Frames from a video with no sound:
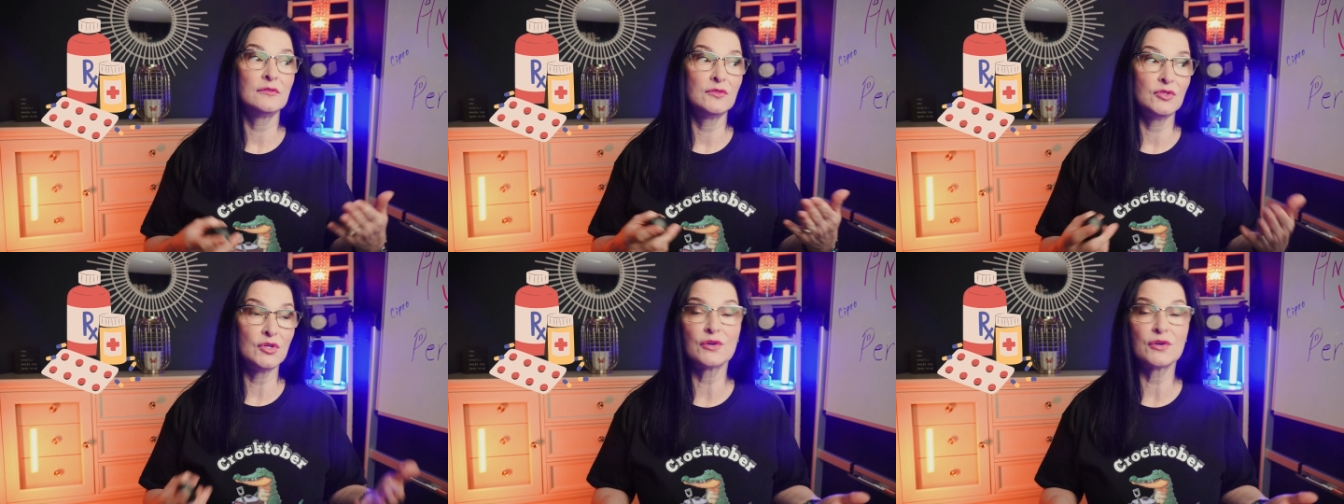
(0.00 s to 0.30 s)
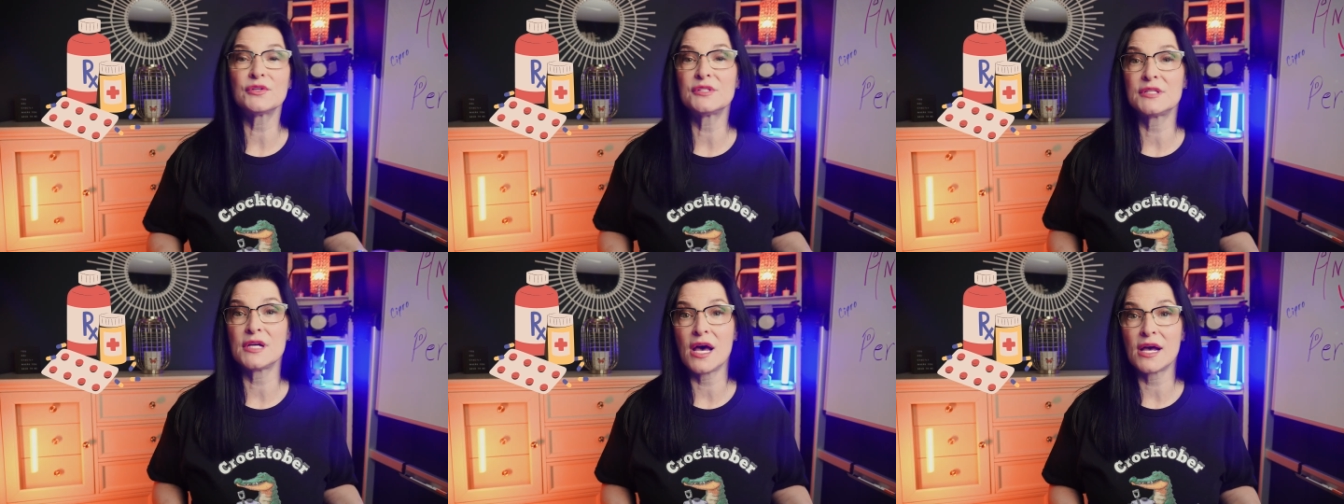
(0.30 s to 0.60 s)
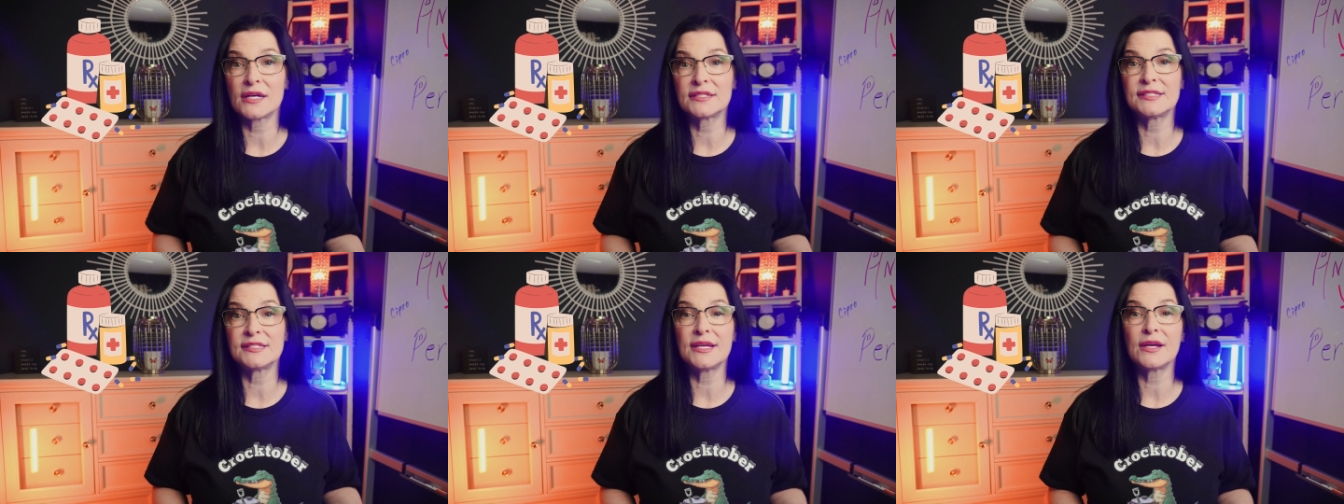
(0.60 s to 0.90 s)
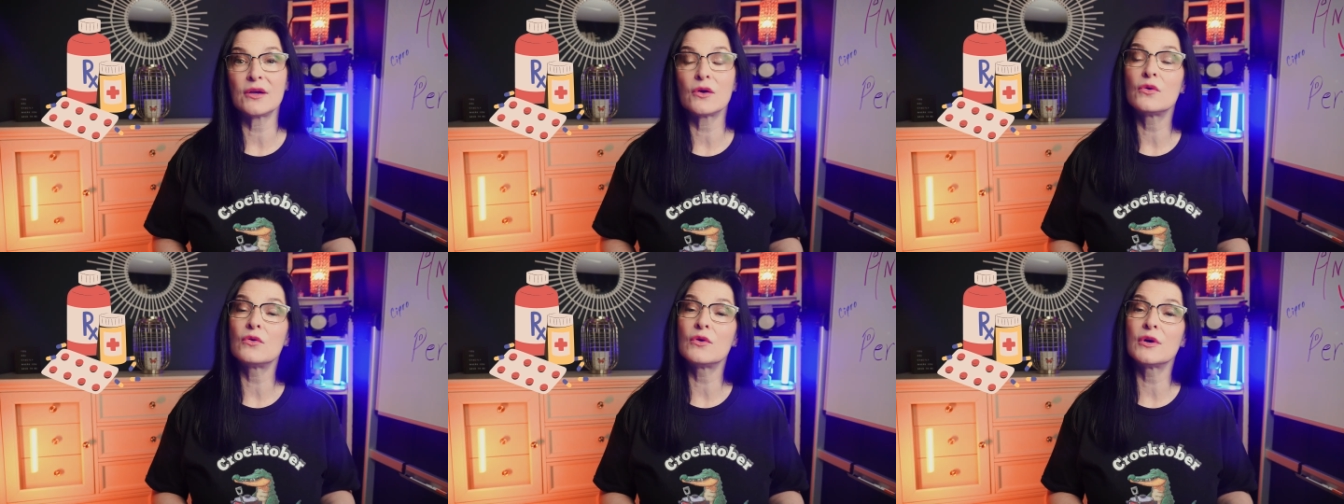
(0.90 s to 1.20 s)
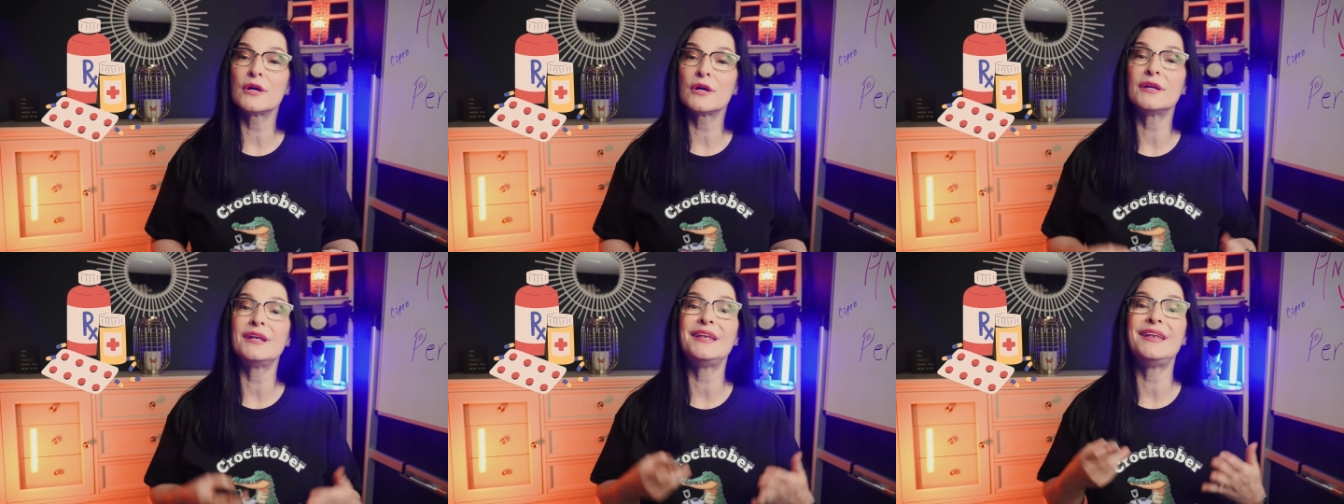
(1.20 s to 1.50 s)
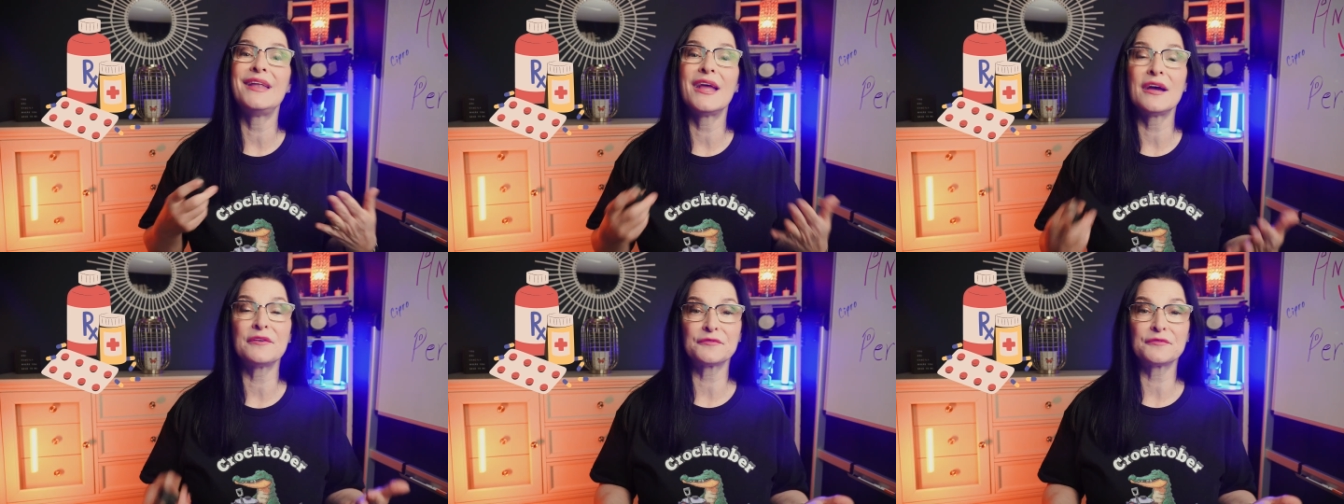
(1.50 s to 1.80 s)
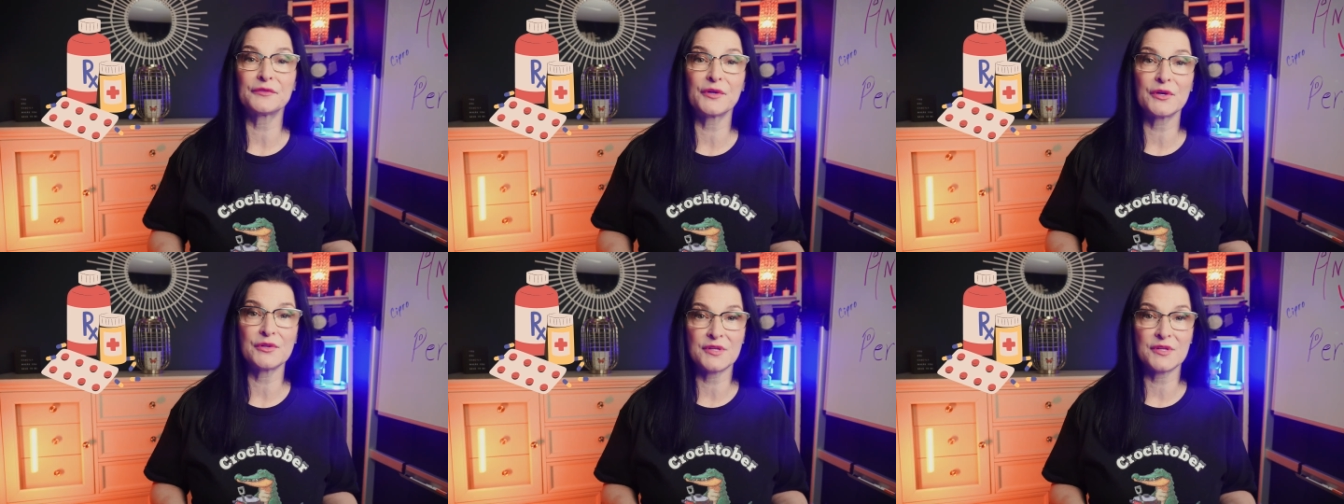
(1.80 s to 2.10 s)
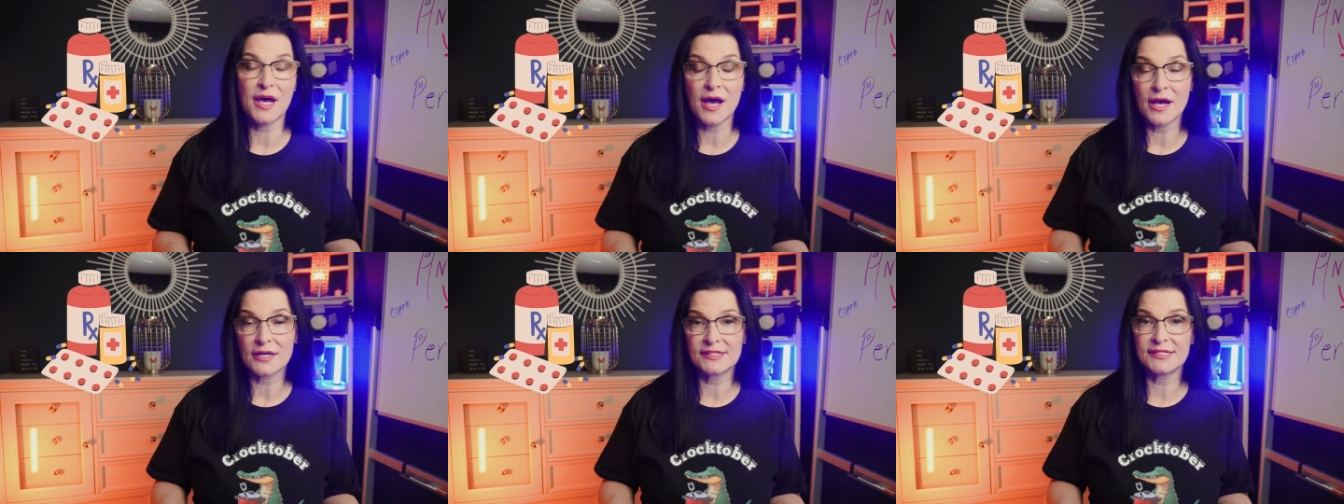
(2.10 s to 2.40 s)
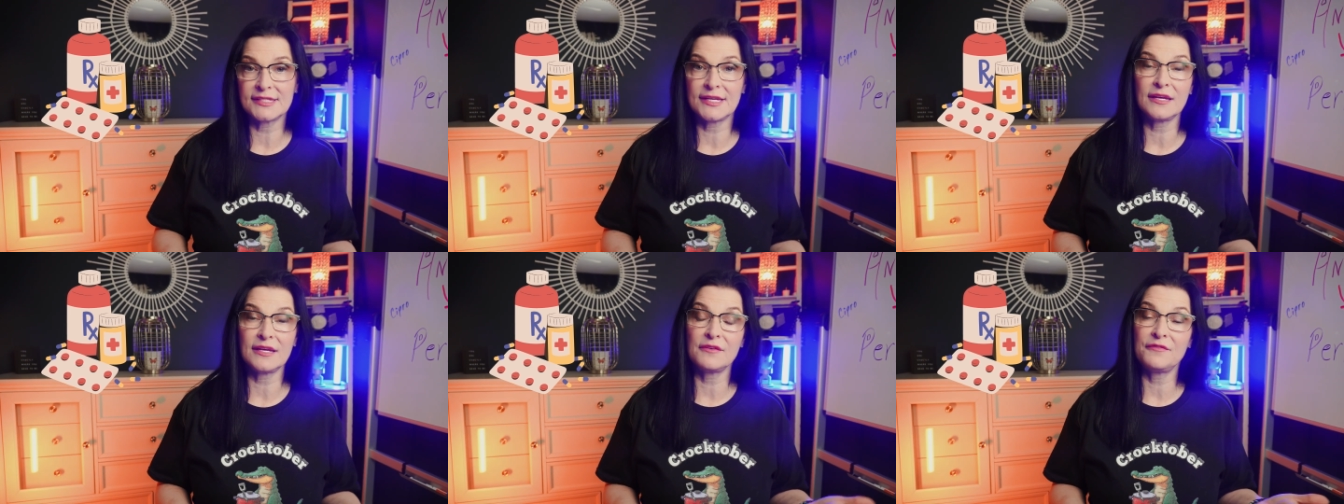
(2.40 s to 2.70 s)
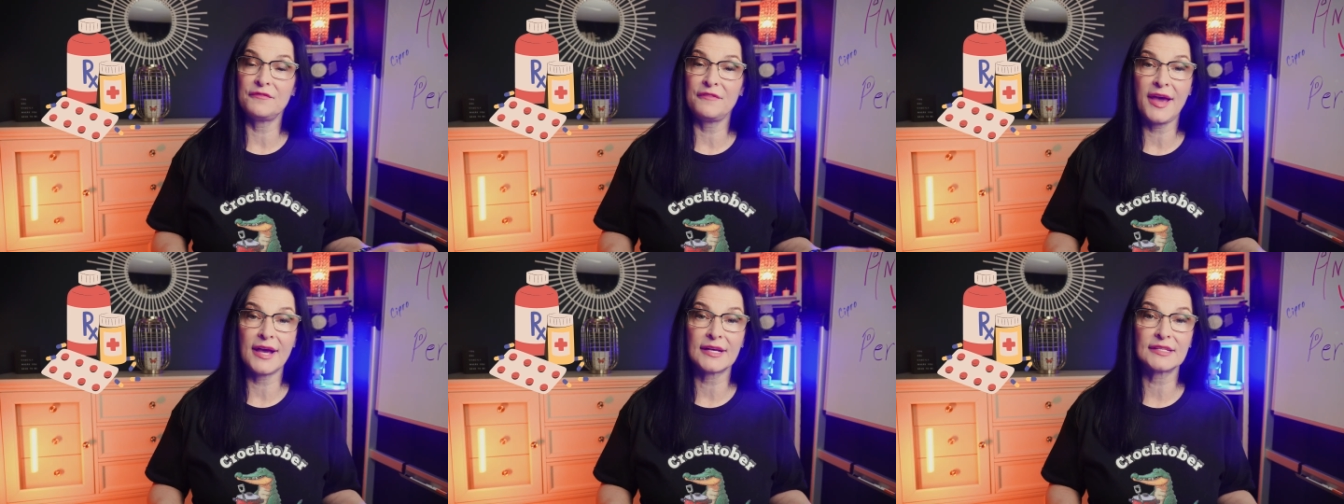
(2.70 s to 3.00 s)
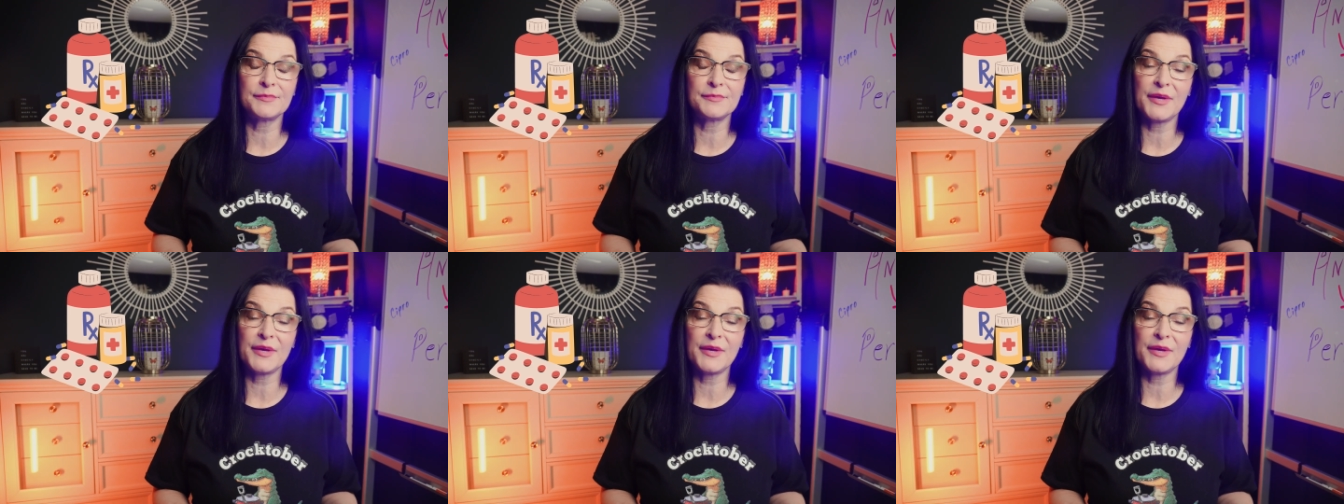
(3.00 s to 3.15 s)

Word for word: neurotoxic or nephrotoxic effects?